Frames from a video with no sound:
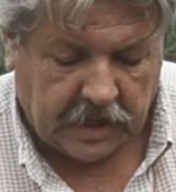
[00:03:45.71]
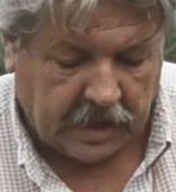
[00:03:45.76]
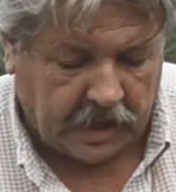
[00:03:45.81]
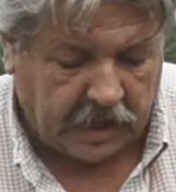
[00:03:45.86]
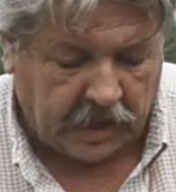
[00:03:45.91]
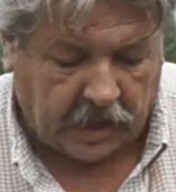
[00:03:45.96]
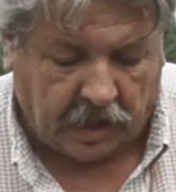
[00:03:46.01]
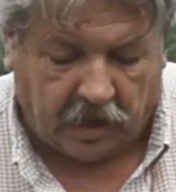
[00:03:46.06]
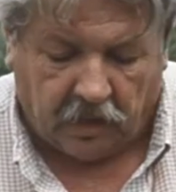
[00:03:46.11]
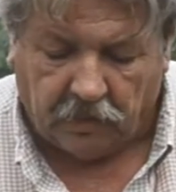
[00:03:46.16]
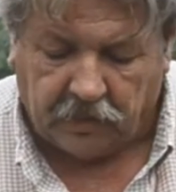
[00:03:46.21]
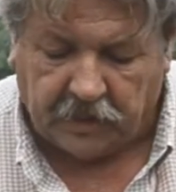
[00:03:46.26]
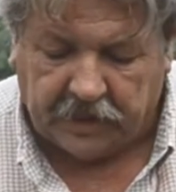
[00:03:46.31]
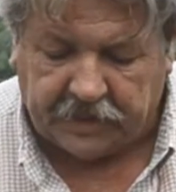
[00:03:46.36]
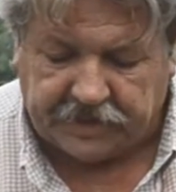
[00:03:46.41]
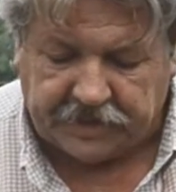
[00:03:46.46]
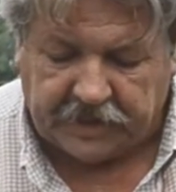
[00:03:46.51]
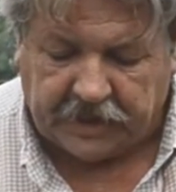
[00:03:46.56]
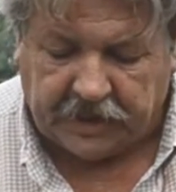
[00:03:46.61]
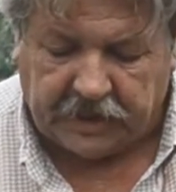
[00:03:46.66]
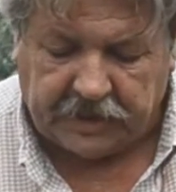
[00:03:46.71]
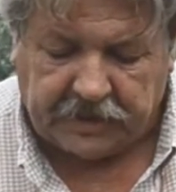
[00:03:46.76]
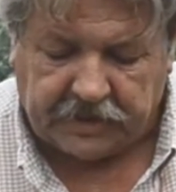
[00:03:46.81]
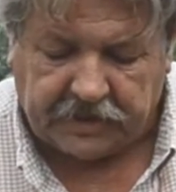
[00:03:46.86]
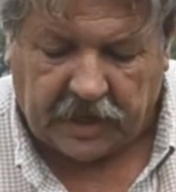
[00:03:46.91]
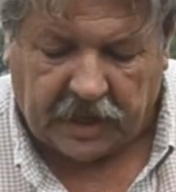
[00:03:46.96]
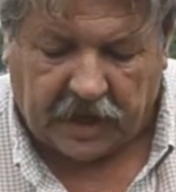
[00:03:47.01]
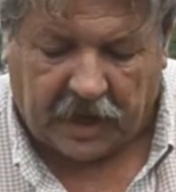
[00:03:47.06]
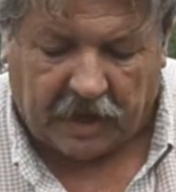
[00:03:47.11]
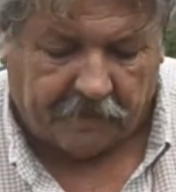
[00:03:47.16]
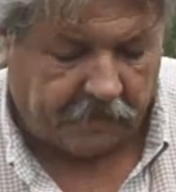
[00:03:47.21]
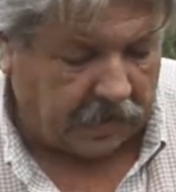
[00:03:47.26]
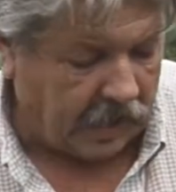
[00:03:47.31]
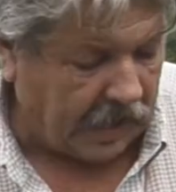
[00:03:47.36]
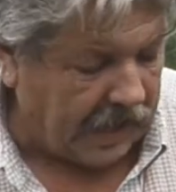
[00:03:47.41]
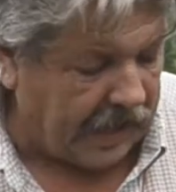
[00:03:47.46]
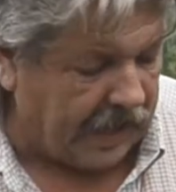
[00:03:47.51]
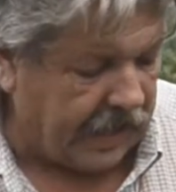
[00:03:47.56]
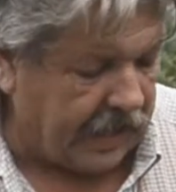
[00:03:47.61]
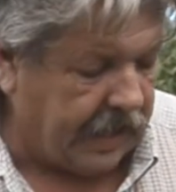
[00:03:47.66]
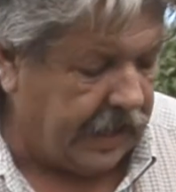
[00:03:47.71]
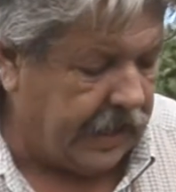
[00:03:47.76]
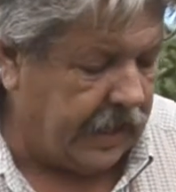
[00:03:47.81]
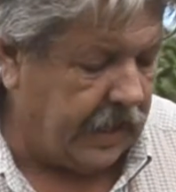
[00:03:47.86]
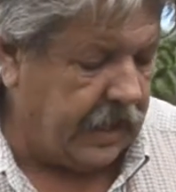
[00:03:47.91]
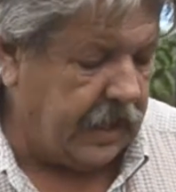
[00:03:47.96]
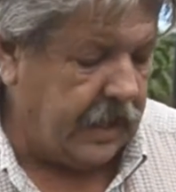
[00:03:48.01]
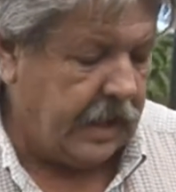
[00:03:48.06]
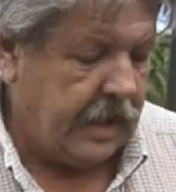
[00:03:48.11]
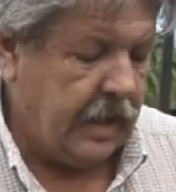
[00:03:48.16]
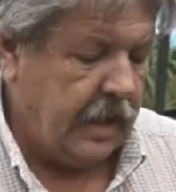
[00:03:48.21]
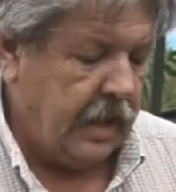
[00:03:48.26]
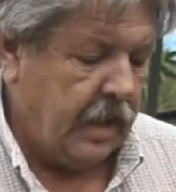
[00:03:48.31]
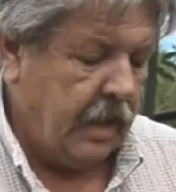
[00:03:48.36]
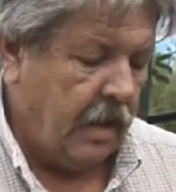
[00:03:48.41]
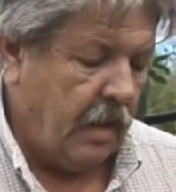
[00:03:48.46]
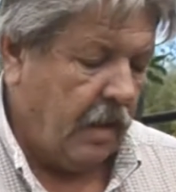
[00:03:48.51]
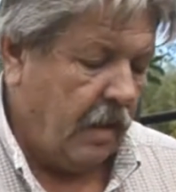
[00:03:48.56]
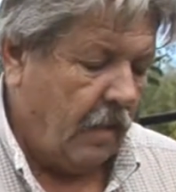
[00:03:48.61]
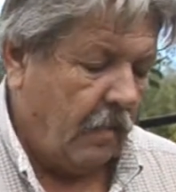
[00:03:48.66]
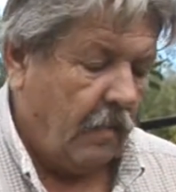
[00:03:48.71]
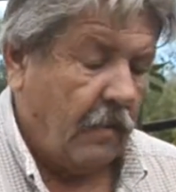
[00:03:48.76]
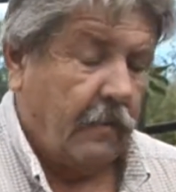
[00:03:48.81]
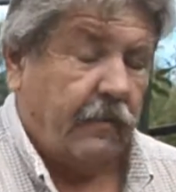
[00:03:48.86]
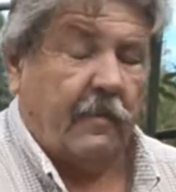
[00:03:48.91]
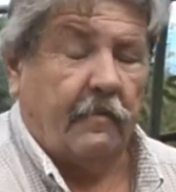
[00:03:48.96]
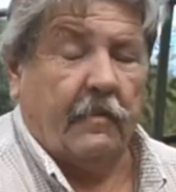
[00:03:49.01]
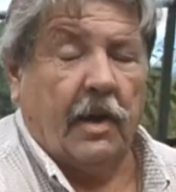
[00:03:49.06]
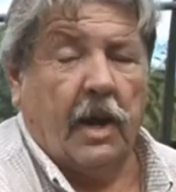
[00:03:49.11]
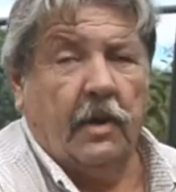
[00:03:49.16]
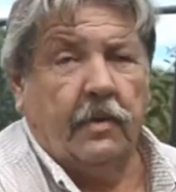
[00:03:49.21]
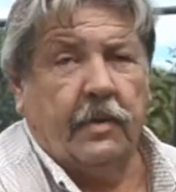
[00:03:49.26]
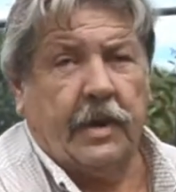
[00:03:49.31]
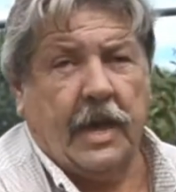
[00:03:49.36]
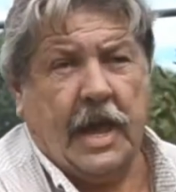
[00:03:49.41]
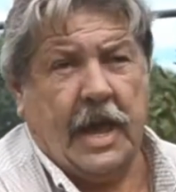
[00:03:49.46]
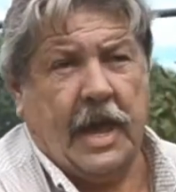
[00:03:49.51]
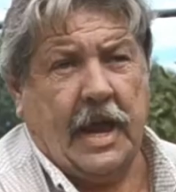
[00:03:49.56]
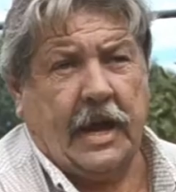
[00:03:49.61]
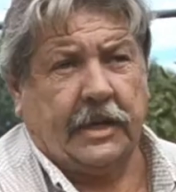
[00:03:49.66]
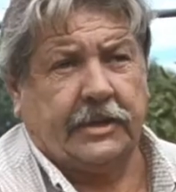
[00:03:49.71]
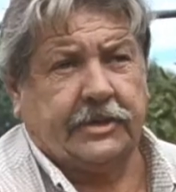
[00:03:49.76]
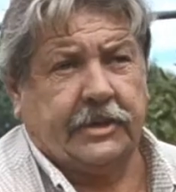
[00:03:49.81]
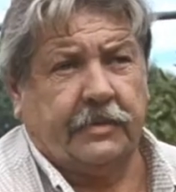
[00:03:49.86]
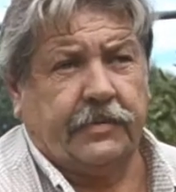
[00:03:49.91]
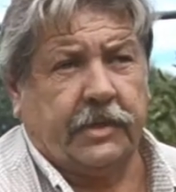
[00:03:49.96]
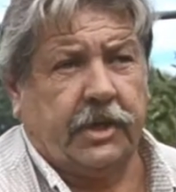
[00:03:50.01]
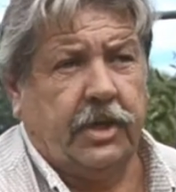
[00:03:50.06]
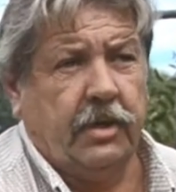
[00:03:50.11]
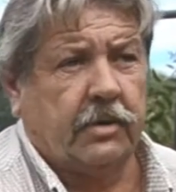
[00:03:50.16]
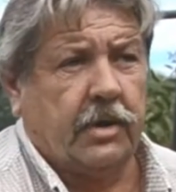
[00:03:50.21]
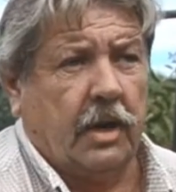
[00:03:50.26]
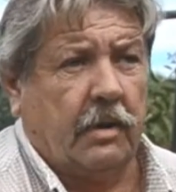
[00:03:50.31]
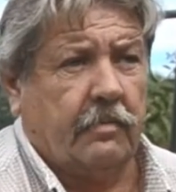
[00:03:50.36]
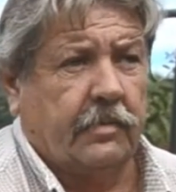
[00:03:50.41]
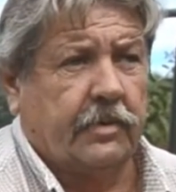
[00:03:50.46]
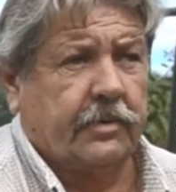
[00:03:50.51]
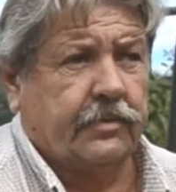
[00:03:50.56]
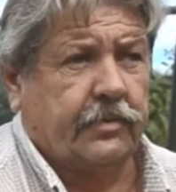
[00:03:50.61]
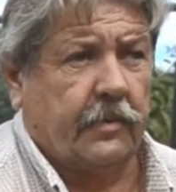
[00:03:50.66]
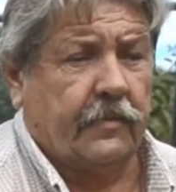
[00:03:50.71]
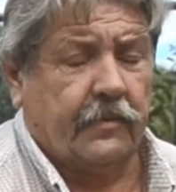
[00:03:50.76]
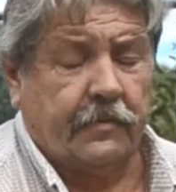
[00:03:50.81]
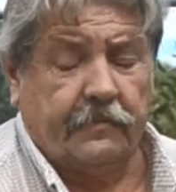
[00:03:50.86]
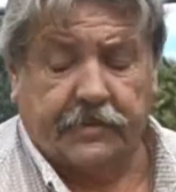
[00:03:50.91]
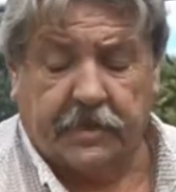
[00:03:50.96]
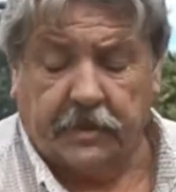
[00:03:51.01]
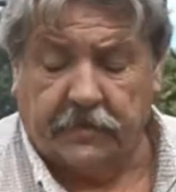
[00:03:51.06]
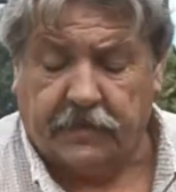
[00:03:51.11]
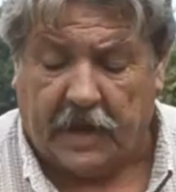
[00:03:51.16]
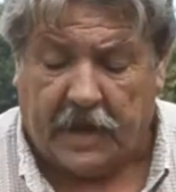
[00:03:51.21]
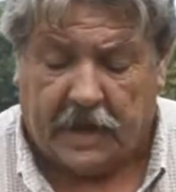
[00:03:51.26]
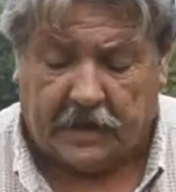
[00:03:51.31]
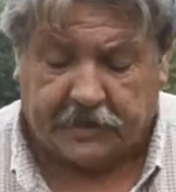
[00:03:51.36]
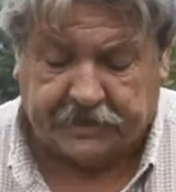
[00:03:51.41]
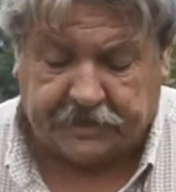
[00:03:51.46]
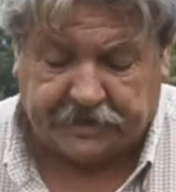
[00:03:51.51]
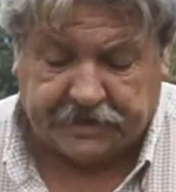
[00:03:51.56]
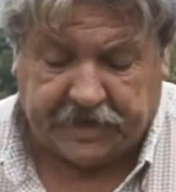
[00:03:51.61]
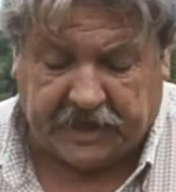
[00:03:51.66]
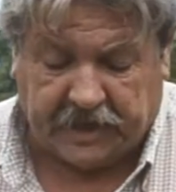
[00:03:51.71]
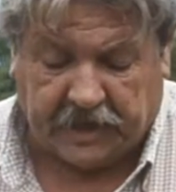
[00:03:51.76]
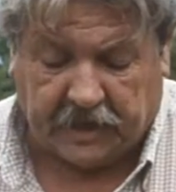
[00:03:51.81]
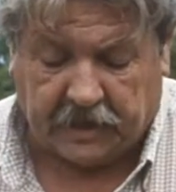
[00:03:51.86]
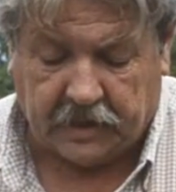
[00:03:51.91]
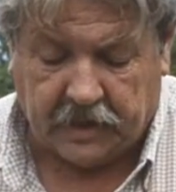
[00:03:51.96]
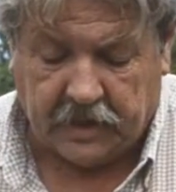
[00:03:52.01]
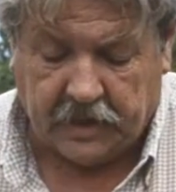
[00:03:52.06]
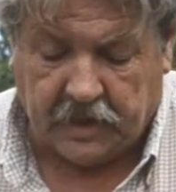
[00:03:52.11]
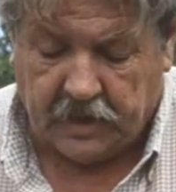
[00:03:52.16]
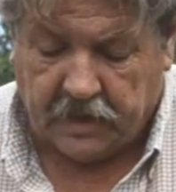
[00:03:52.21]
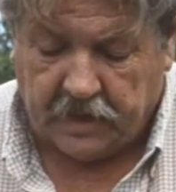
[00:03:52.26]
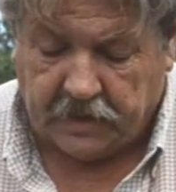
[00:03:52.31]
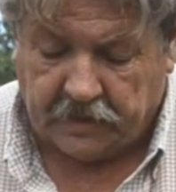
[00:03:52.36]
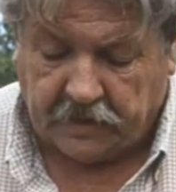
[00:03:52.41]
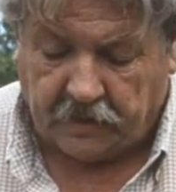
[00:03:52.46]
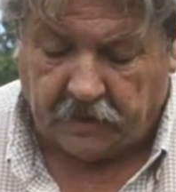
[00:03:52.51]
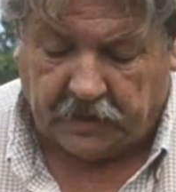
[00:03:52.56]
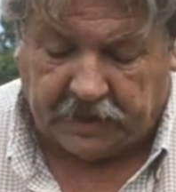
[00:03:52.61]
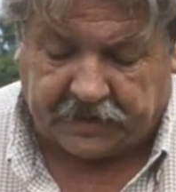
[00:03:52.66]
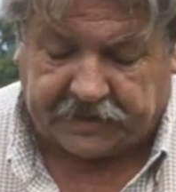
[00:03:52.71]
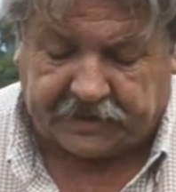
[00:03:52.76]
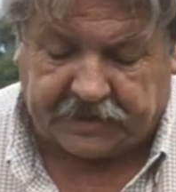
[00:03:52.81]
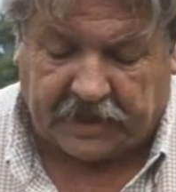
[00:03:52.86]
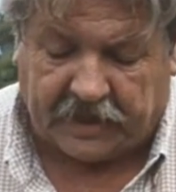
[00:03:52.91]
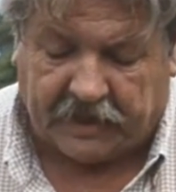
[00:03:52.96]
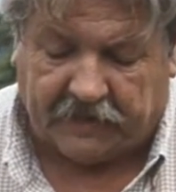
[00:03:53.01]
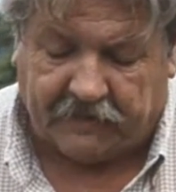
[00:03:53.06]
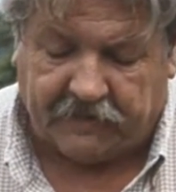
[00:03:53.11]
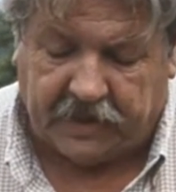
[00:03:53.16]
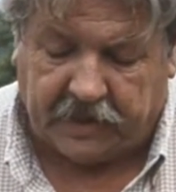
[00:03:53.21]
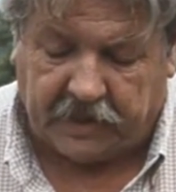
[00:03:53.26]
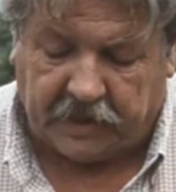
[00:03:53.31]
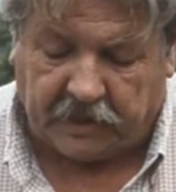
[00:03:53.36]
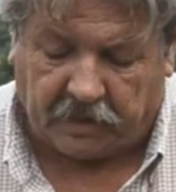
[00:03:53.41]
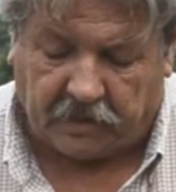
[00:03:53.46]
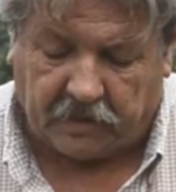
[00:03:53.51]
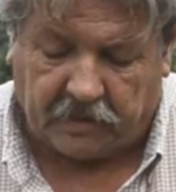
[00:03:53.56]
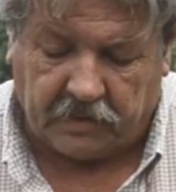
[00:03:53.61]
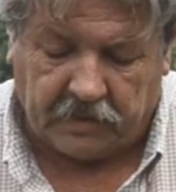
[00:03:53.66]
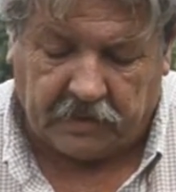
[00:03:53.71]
And all these seeds that I planted were from 09, except the cucumbers were from 2010 that we'd saved here.